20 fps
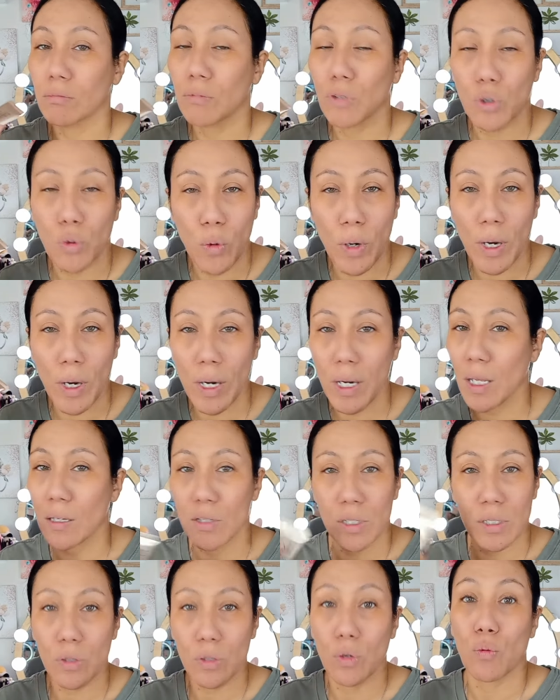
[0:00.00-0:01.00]
cruddy and
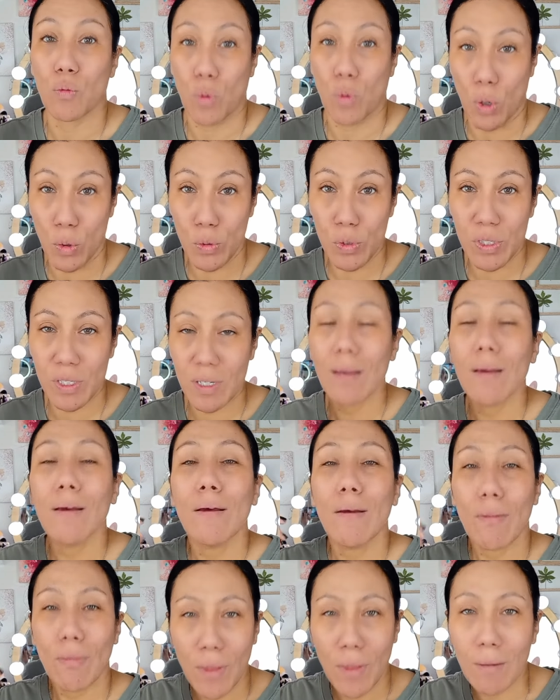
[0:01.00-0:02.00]
just gross,
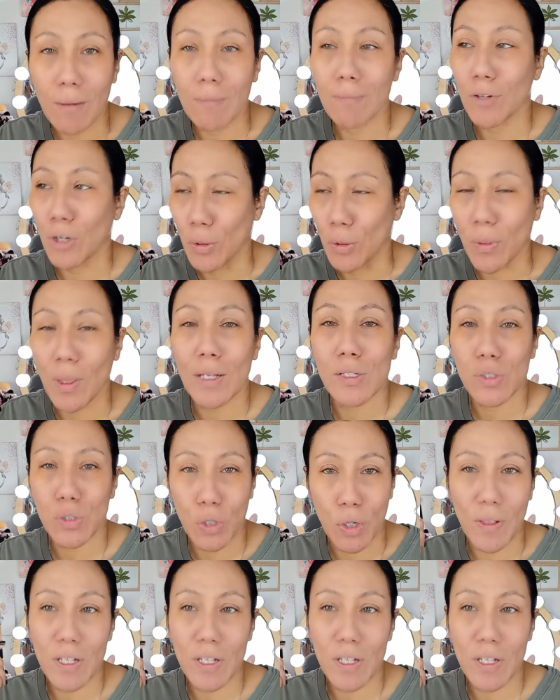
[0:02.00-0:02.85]
then, you know, that's good.